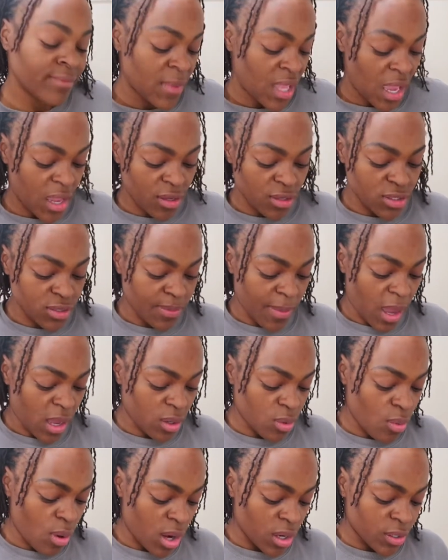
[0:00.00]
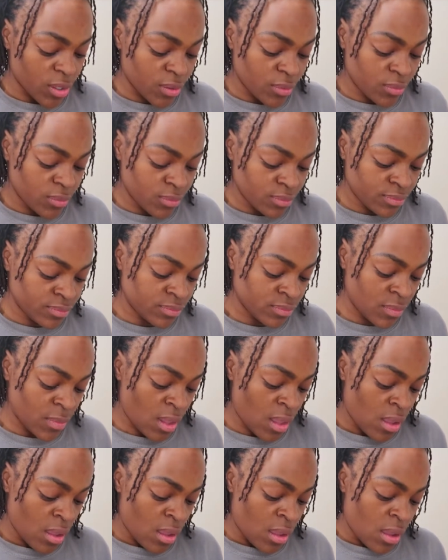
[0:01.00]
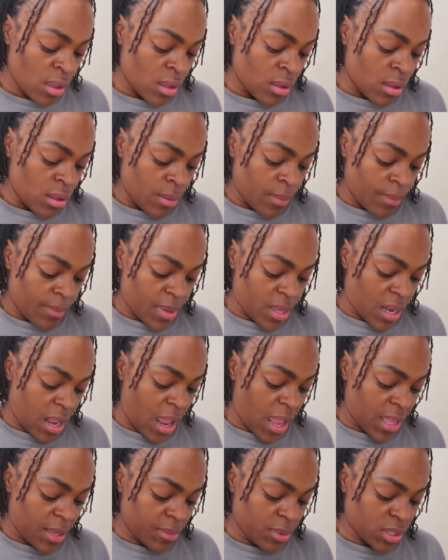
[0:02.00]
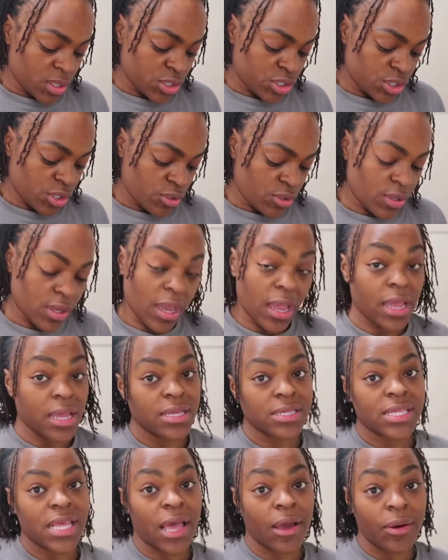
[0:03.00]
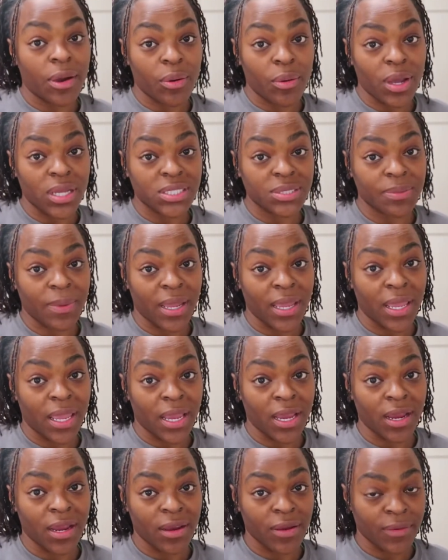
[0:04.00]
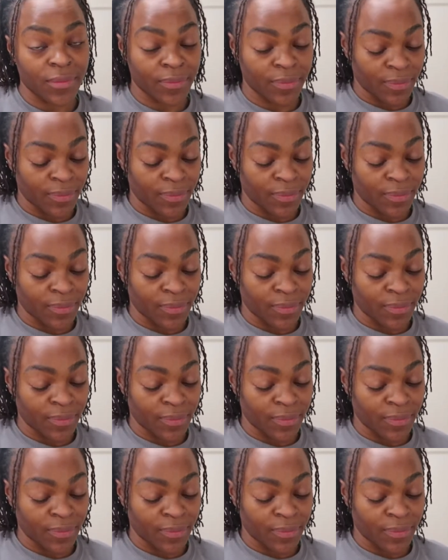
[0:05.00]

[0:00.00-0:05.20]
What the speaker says: I use bottled water. But I am going to show you guys how I wash my hair